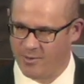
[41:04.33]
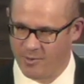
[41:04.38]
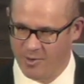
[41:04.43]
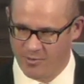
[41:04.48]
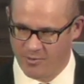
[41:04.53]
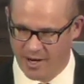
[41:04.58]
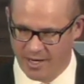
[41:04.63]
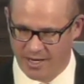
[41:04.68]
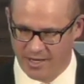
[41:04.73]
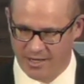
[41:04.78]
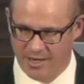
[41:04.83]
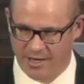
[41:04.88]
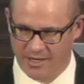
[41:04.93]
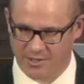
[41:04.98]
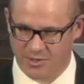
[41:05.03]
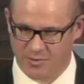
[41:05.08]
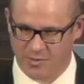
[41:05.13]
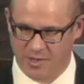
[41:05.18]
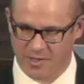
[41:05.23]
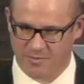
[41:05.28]
that we recognize
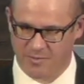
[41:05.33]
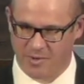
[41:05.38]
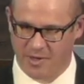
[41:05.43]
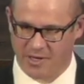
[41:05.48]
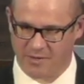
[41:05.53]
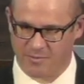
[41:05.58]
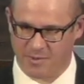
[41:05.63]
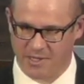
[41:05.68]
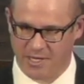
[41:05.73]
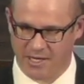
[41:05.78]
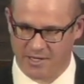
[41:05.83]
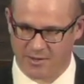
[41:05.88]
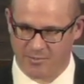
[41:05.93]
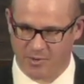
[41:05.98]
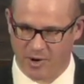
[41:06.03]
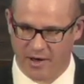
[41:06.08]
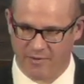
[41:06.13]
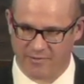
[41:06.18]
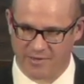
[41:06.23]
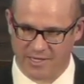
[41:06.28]
a reasonable expectation of
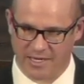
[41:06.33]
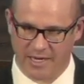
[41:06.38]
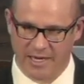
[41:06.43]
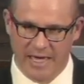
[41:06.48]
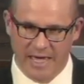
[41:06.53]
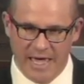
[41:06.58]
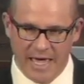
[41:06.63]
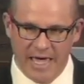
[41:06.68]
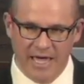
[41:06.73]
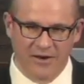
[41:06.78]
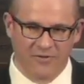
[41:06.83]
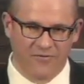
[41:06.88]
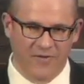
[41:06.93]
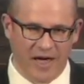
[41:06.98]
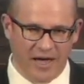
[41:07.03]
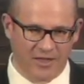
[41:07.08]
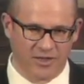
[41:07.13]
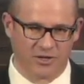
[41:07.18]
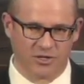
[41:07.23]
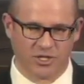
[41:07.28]
privacy. In
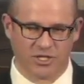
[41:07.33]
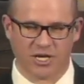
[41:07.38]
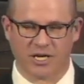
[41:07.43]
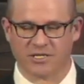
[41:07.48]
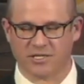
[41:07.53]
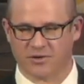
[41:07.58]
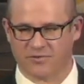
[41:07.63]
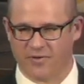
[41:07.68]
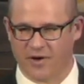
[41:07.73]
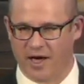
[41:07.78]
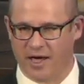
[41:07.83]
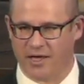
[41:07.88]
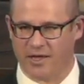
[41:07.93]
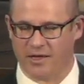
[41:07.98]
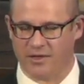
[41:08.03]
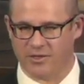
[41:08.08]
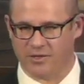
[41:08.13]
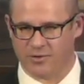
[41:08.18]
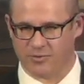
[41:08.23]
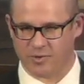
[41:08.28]
effect, they're
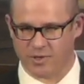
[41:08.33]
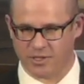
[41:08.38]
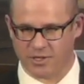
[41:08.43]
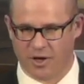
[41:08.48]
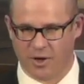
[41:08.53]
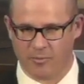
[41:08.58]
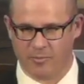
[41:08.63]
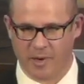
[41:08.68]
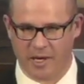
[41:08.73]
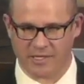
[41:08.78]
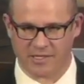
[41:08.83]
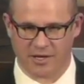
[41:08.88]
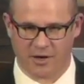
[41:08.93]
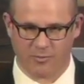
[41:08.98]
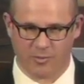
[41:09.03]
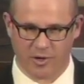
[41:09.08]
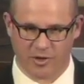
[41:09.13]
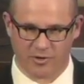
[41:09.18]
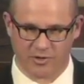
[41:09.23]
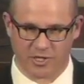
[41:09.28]
justifying the result based
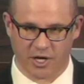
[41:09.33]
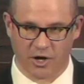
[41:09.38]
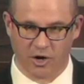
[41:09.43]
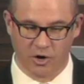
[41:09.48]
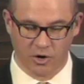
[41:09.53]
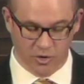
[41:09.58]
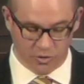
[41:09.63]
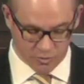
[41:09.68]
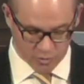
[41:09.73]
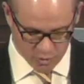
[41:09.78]
on whether it's a good